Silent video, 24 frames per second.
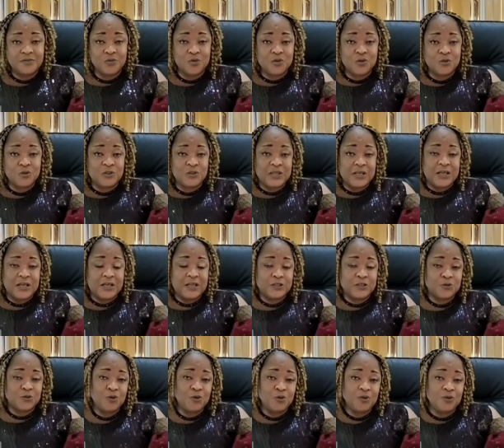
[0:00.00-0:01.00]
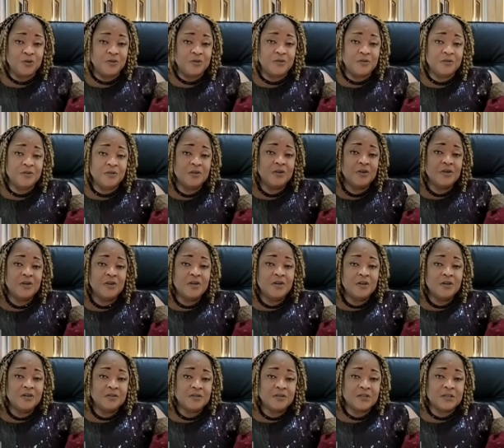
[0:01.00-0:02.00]
those uh, small
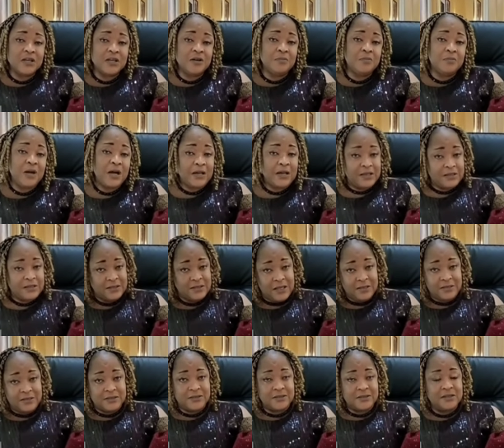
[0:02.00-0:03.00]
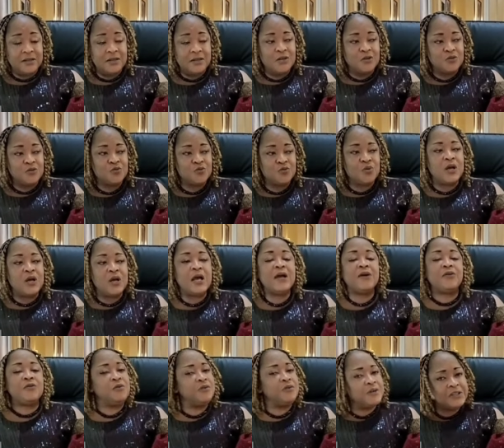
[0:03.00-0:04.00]
scale marketers, mm. to
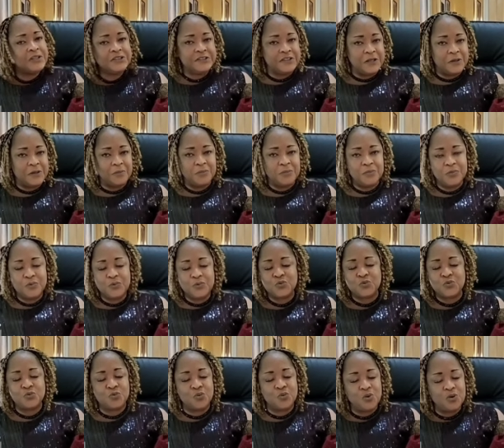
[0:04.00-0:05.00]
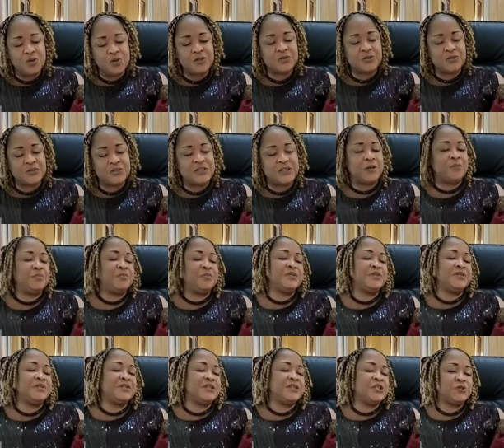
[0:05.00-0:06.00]
encourage them to go into their
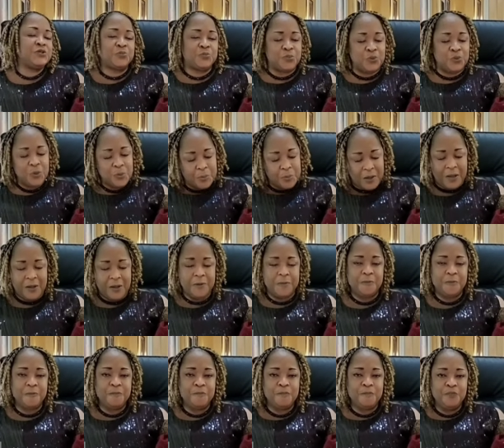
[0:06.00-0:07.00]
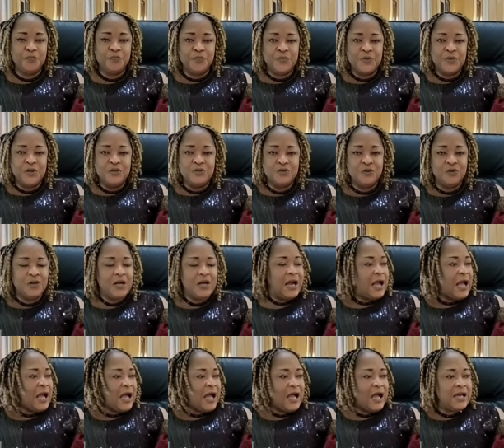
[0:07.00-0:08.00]
business proper. So,
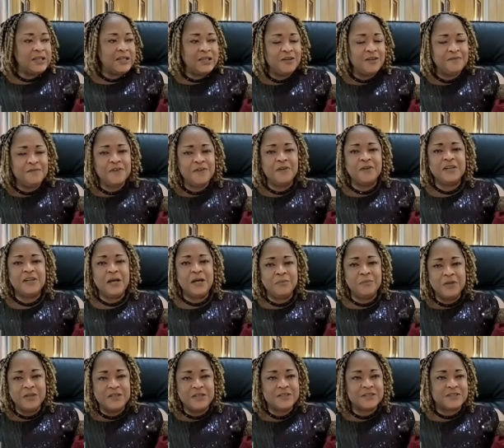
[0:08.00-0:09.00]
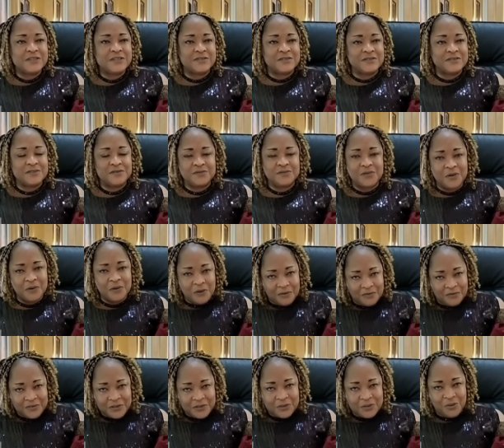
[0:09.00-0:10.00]
and every other ministry, top
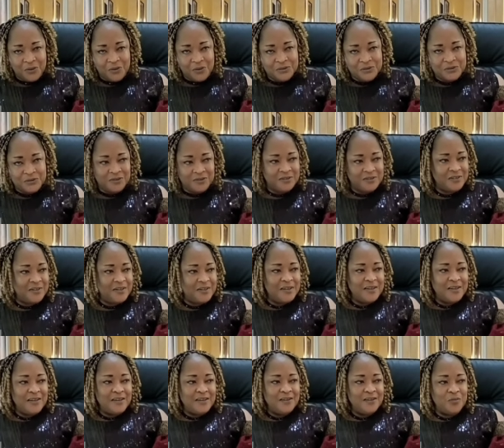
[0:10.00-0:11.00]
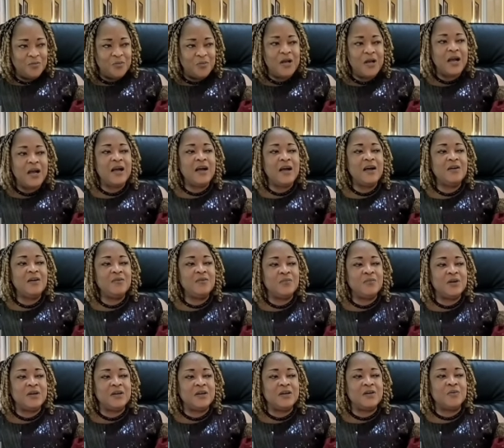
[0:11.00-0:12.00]
of the culture, where
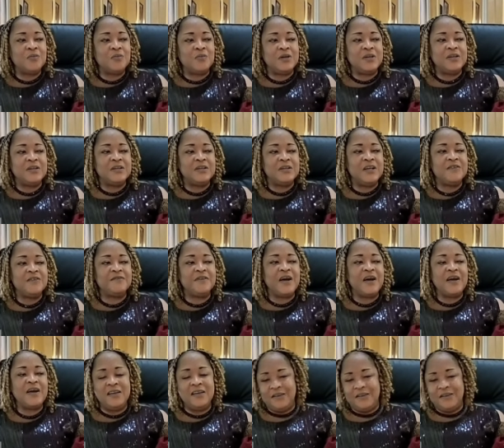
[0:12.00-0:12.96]
we, we never